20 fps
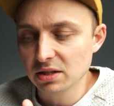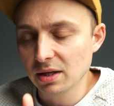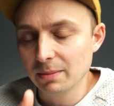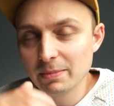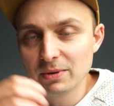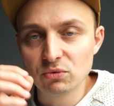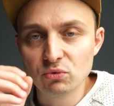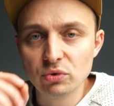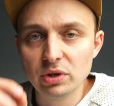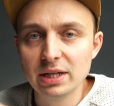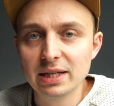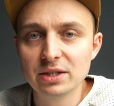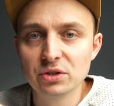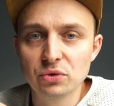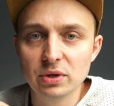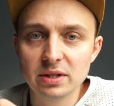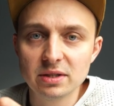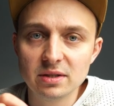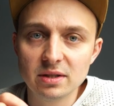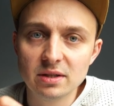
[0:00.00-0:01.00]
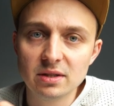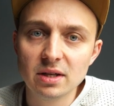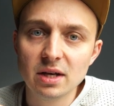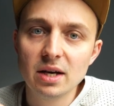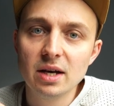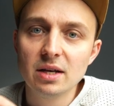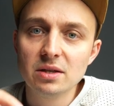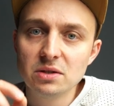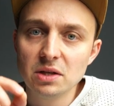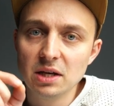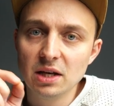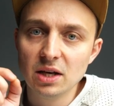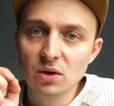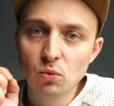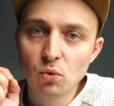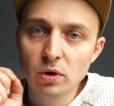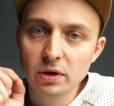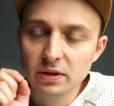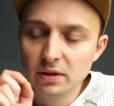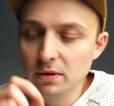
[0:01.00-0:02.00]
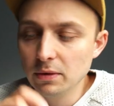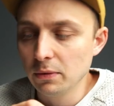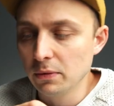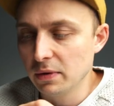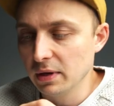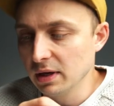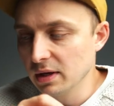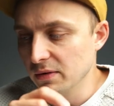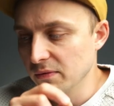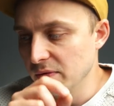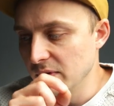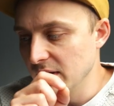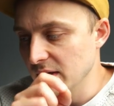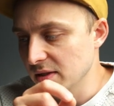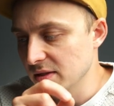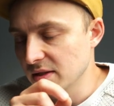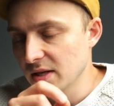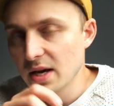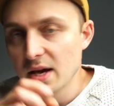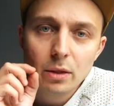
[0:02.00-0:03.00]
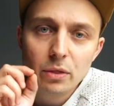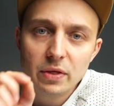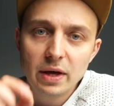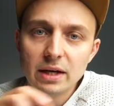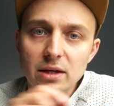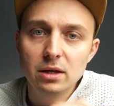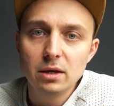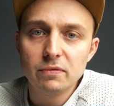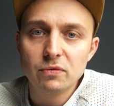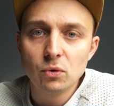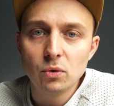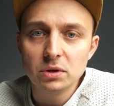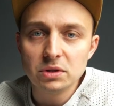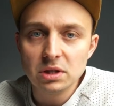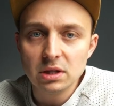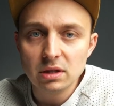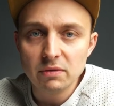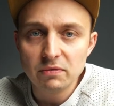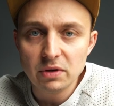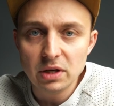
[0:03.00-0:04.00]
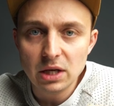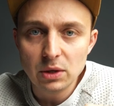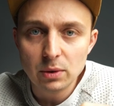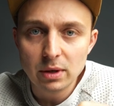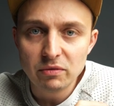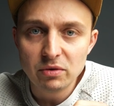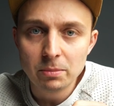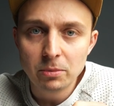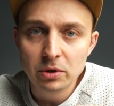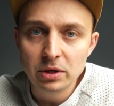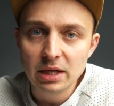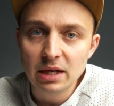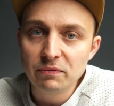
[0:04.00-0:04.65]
I'd be really interested to hear what you think of this. Thank you for watching the video, everybody.